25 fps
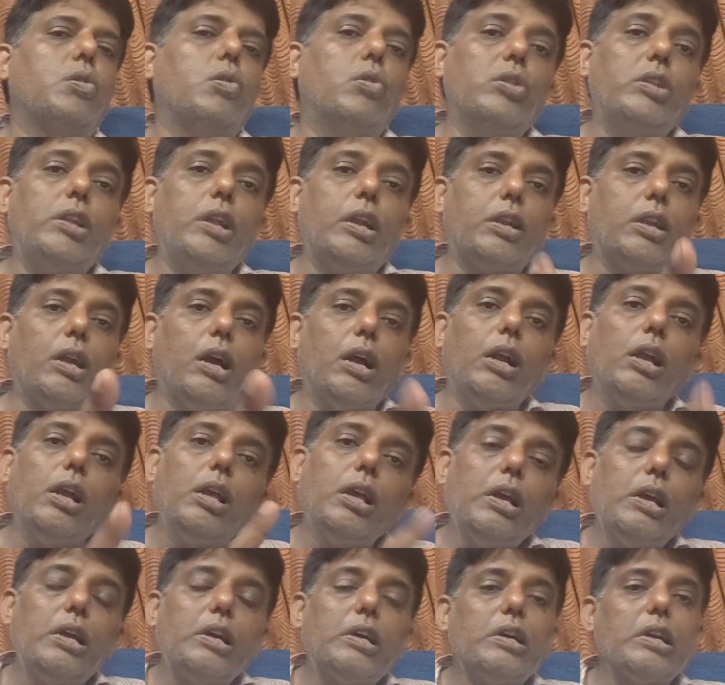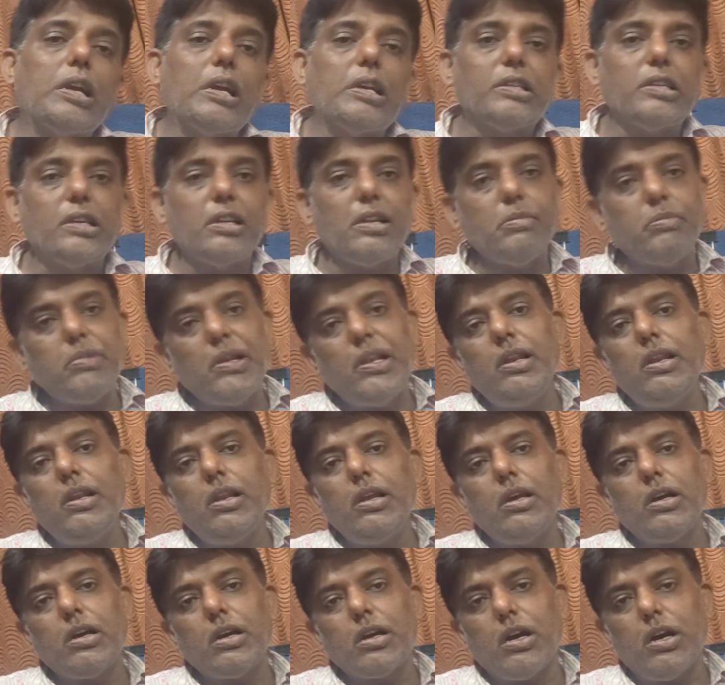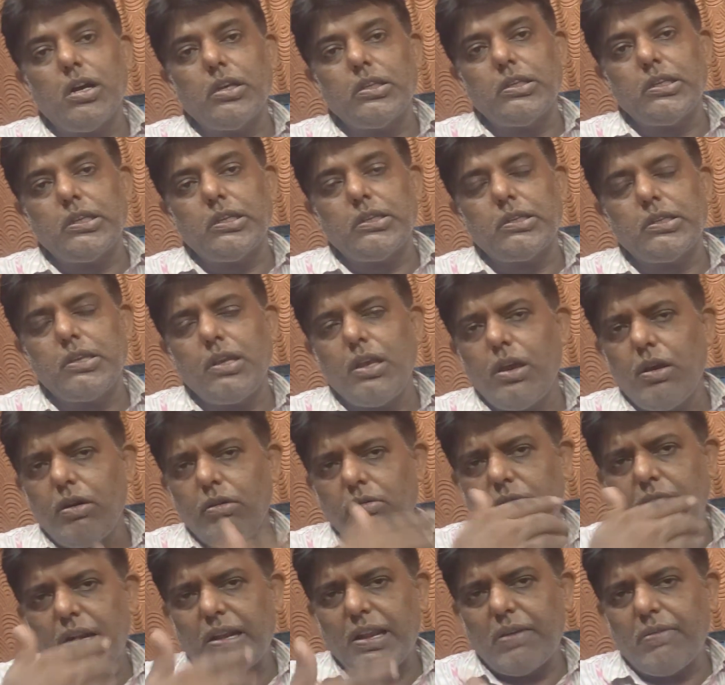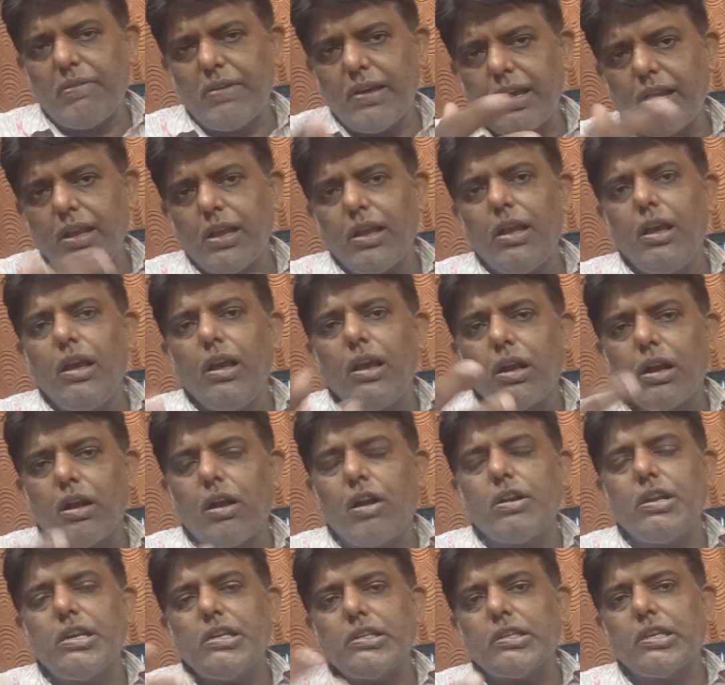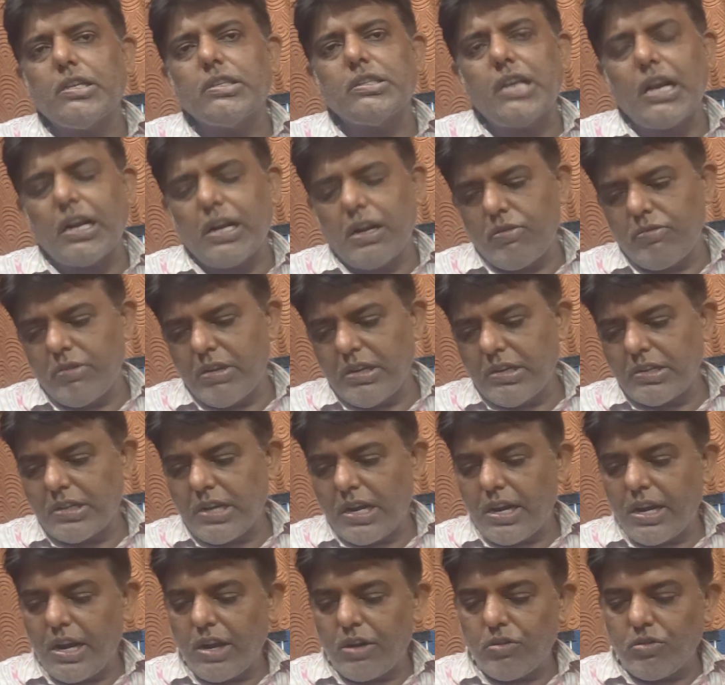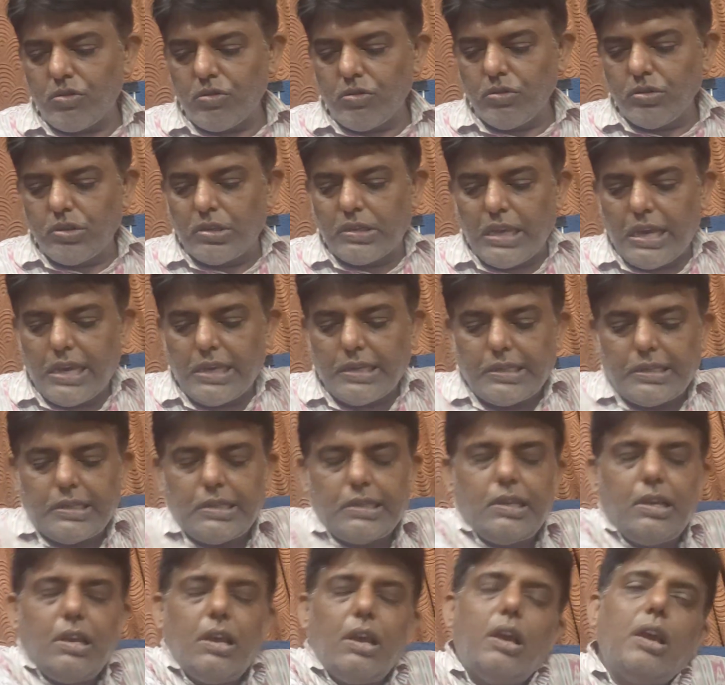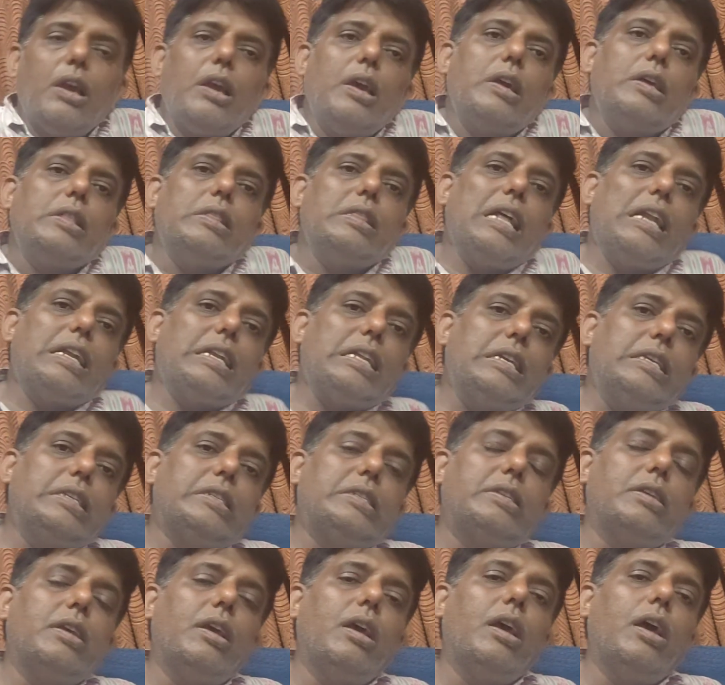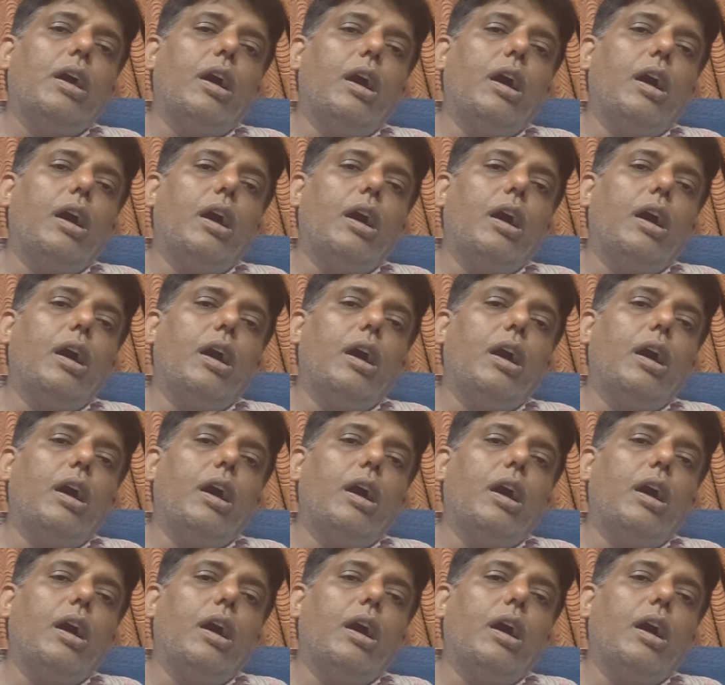Only under reasonable causes. Whatever conditions accounting standard 2 says, that is